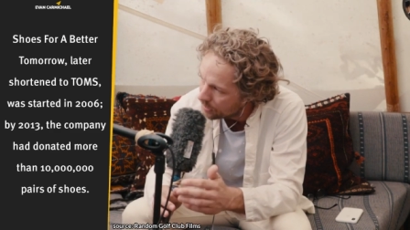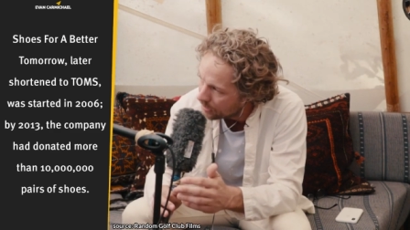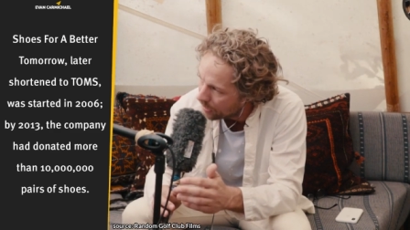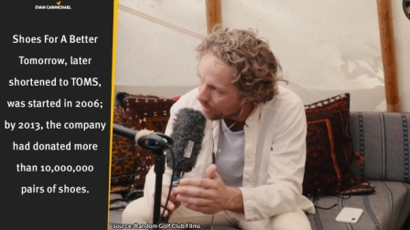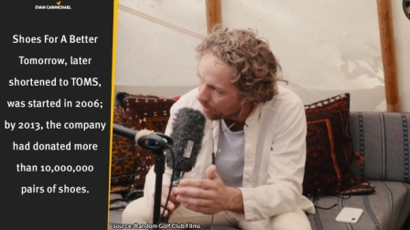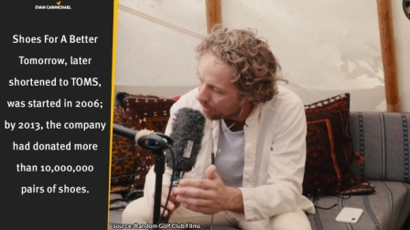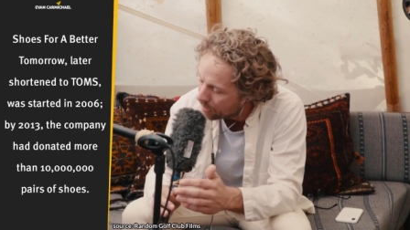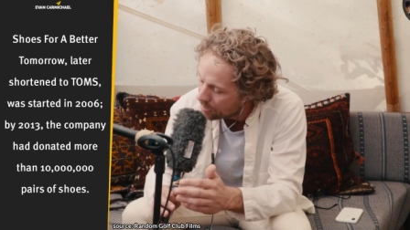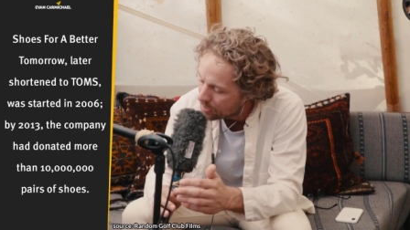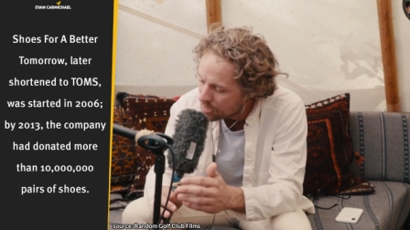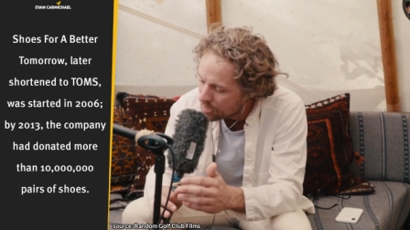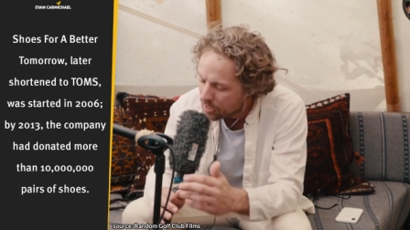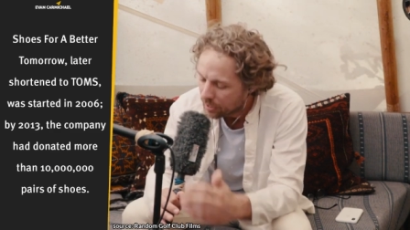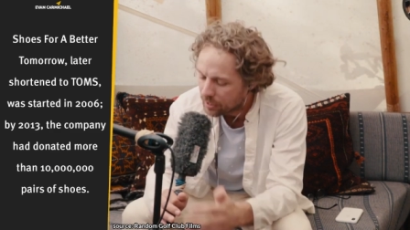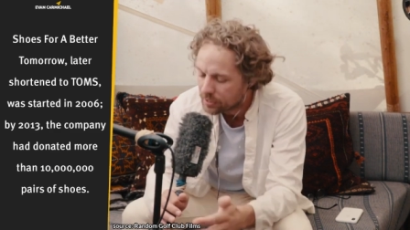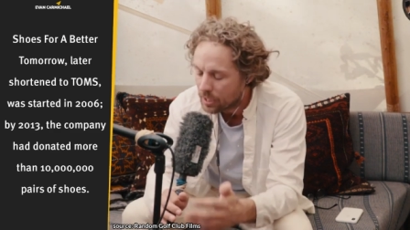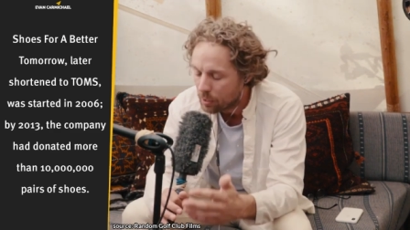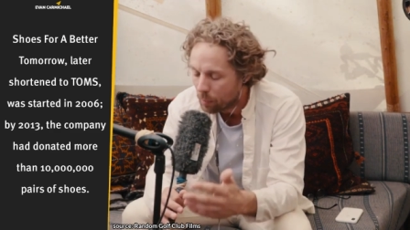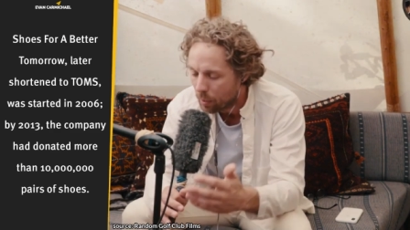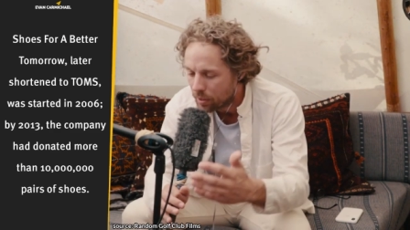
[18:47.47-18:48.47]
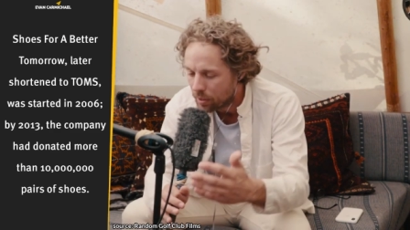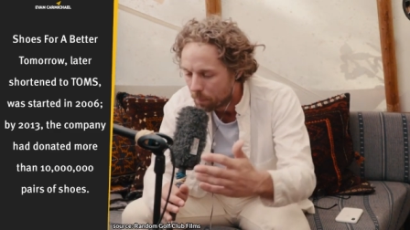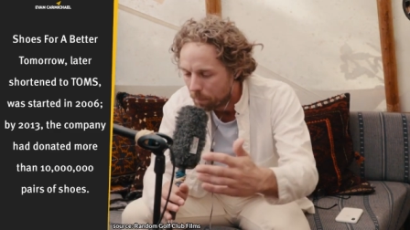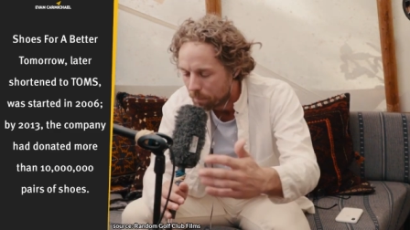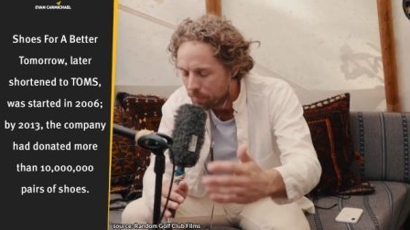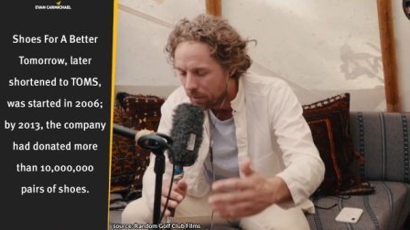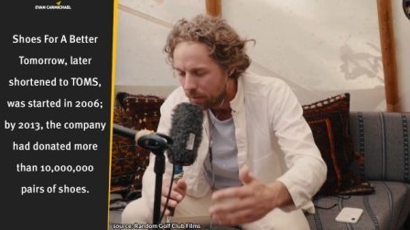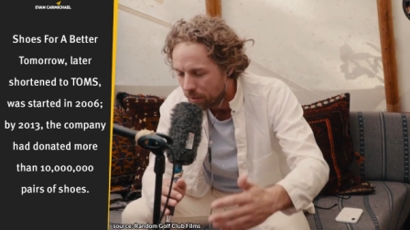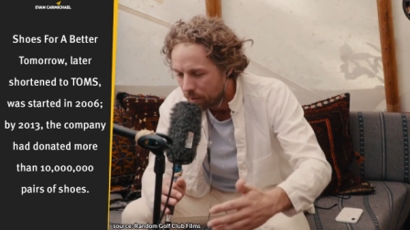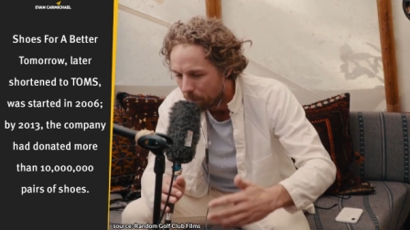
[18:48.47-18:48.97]
there. Because anyway, the,
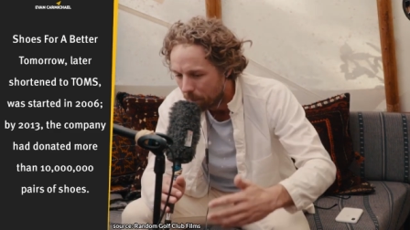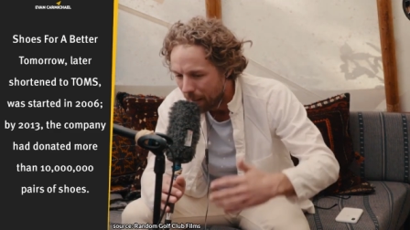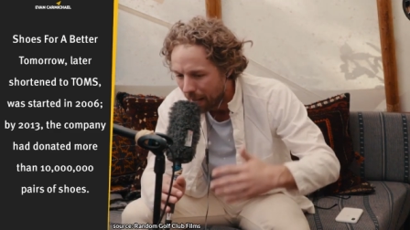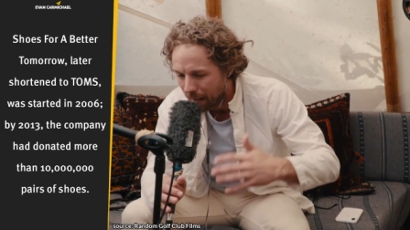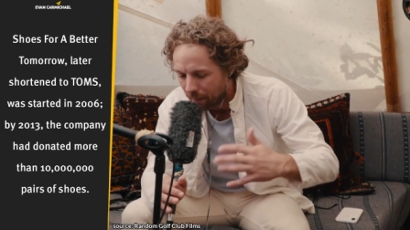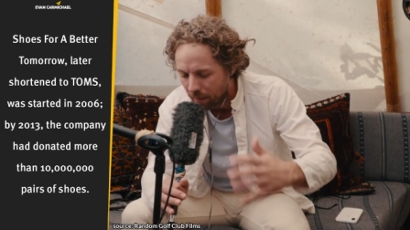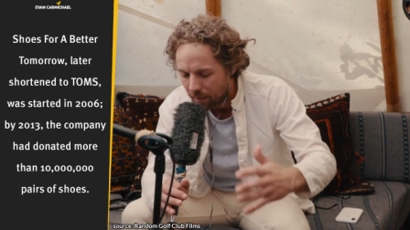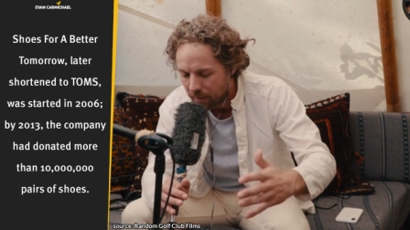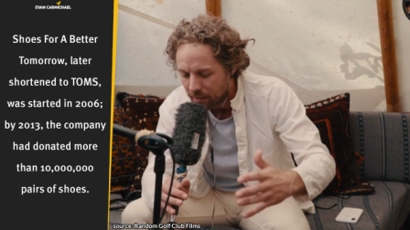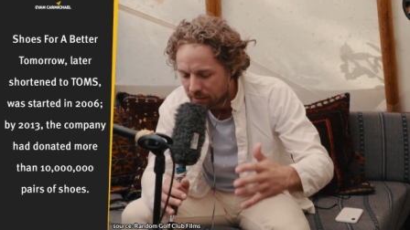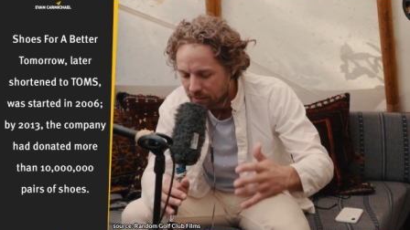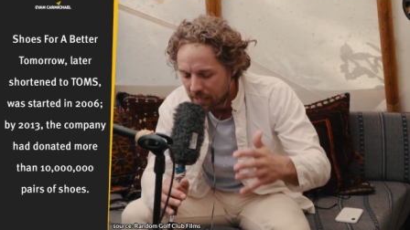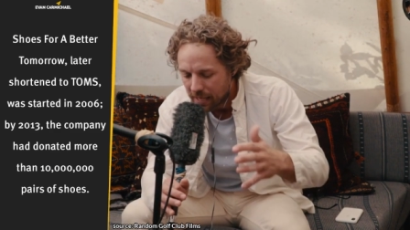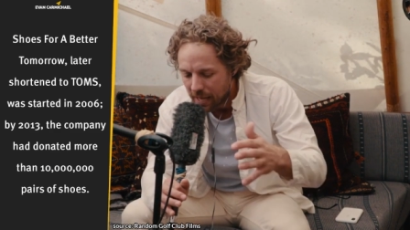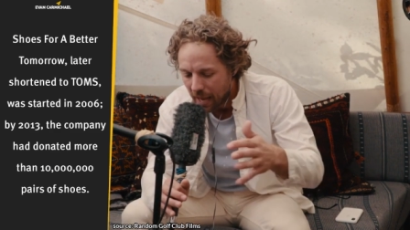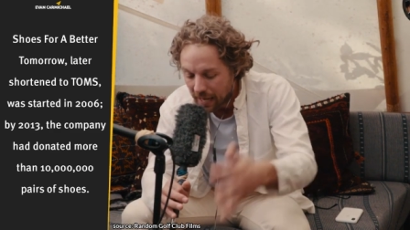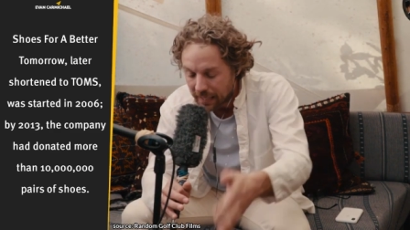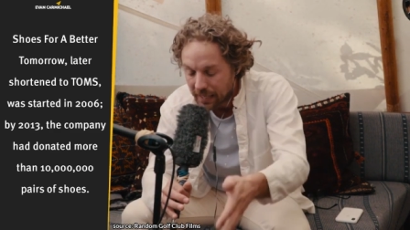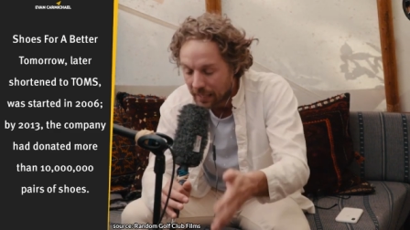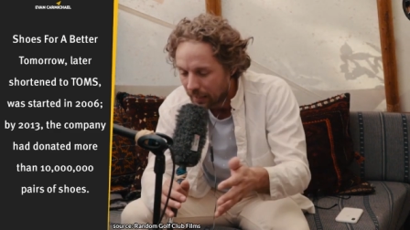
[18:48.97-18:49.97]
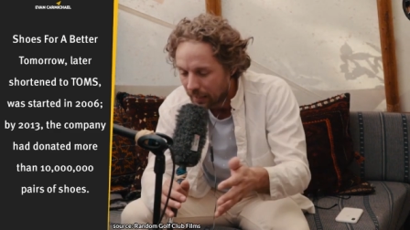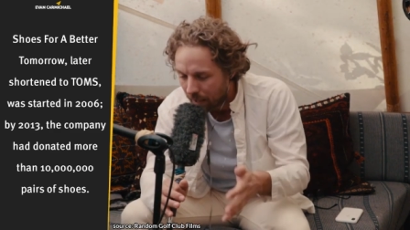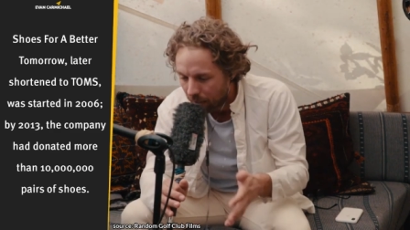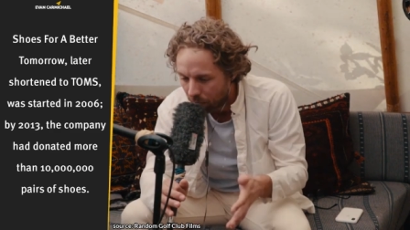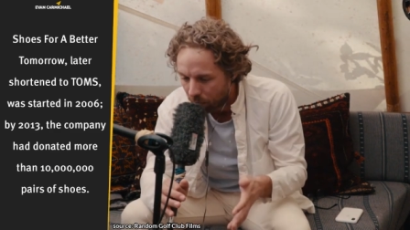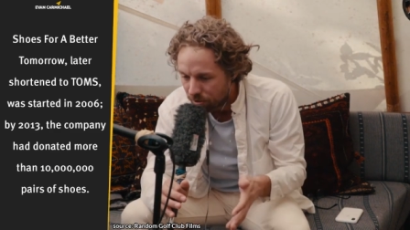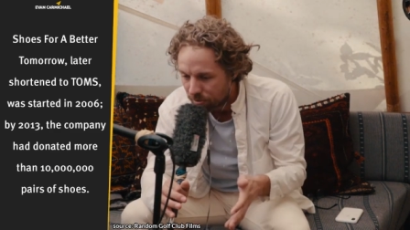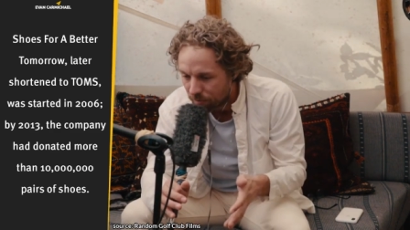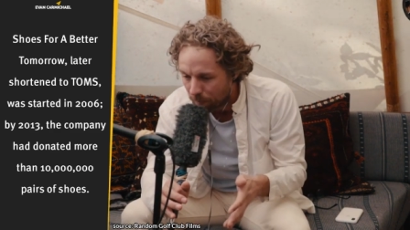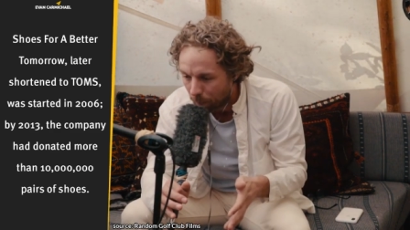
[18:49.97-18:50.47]
the, the background is I get a lot of
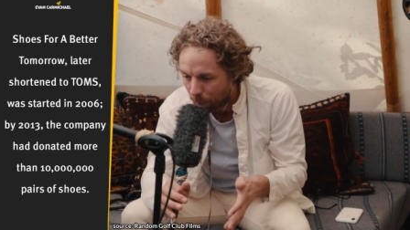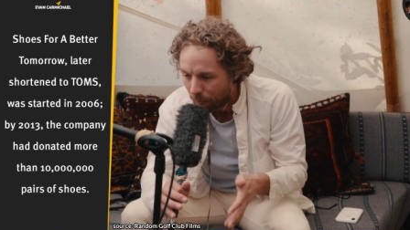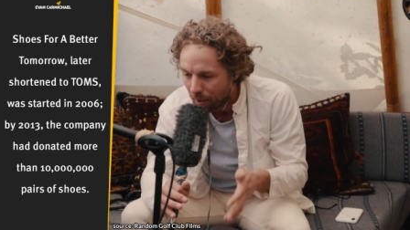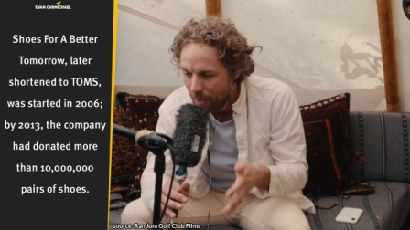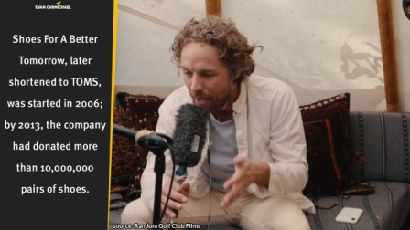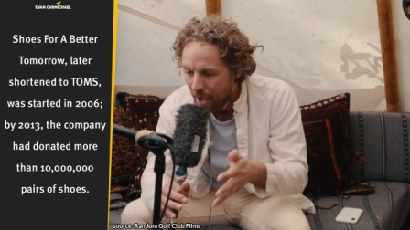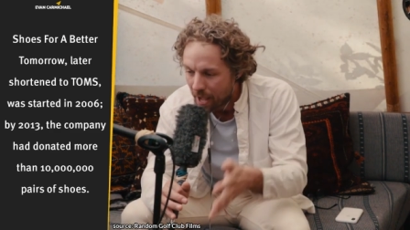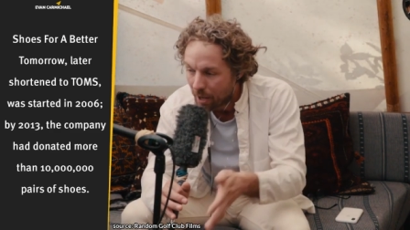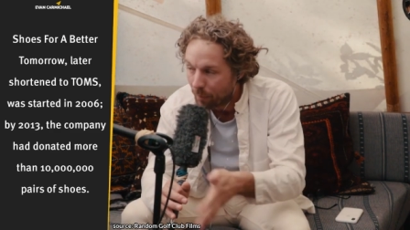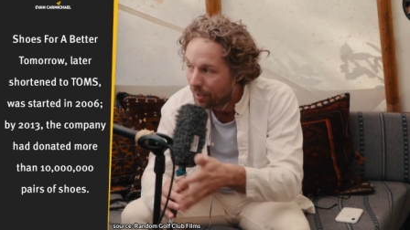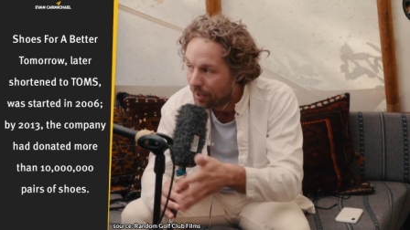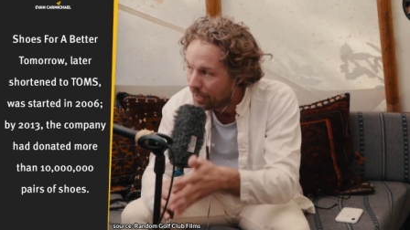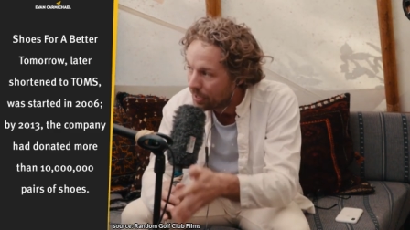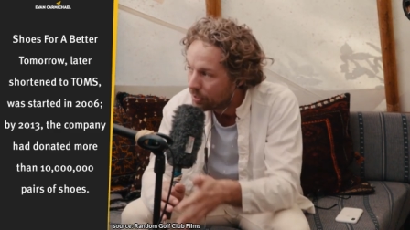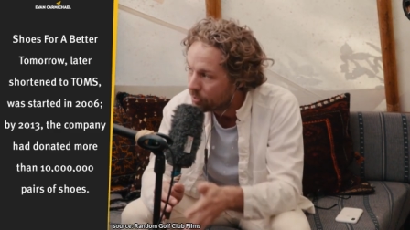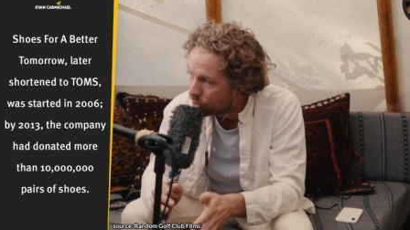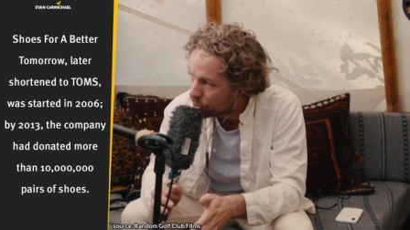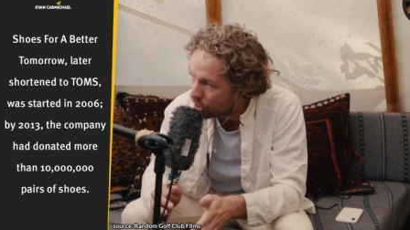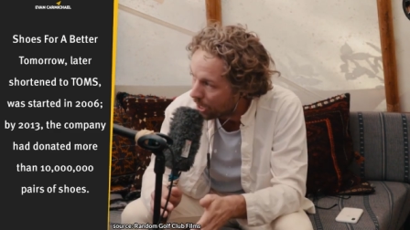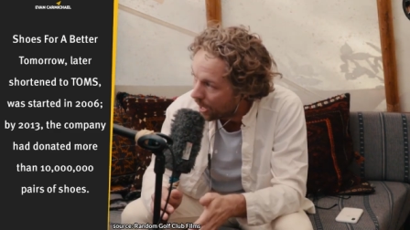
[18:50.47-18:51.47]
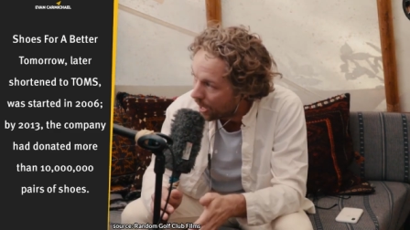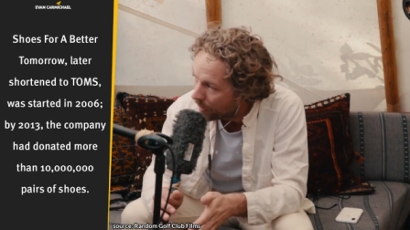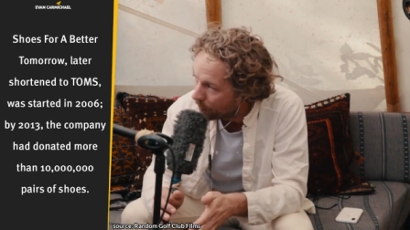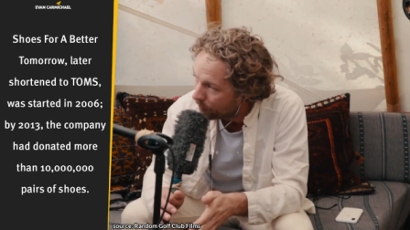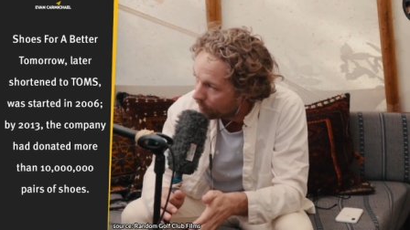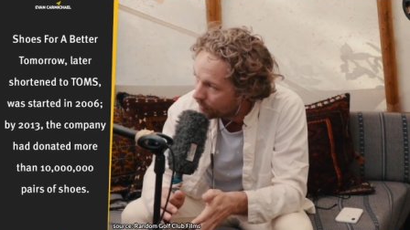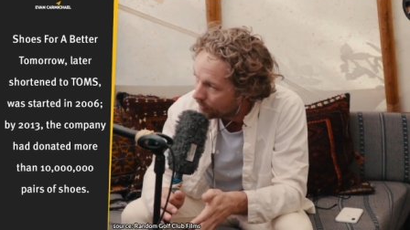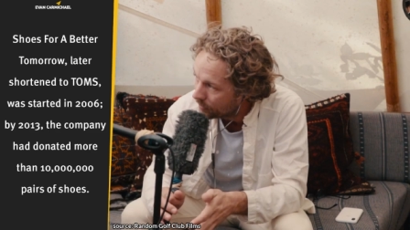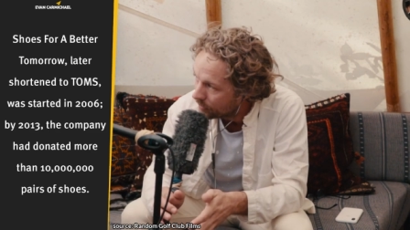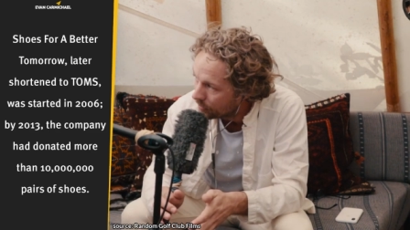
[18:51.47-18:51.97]
questions. People, how do I get your job?
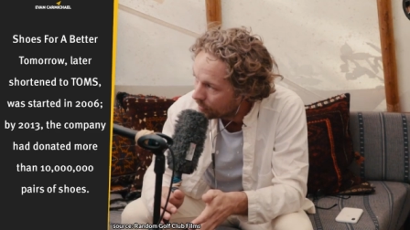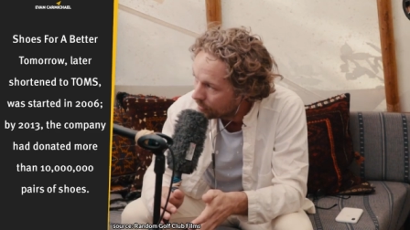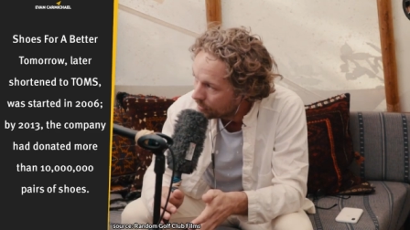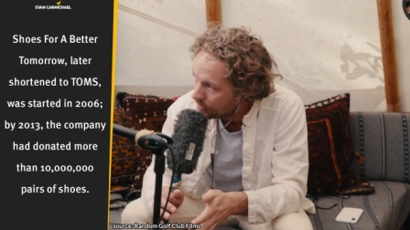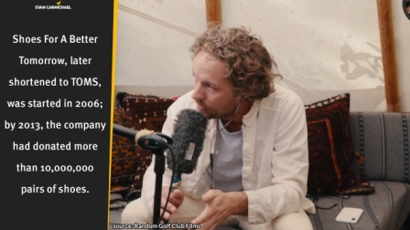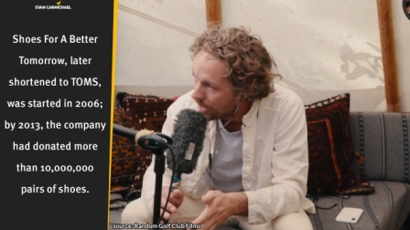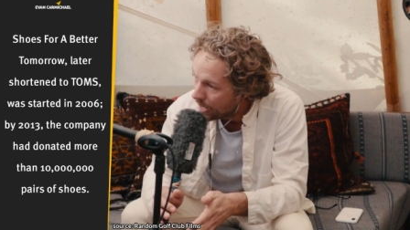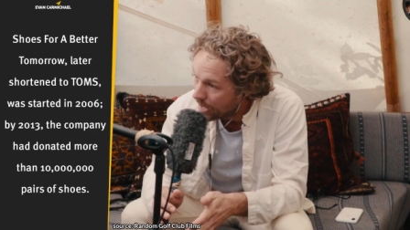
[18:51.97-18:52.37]
Yeah, sure.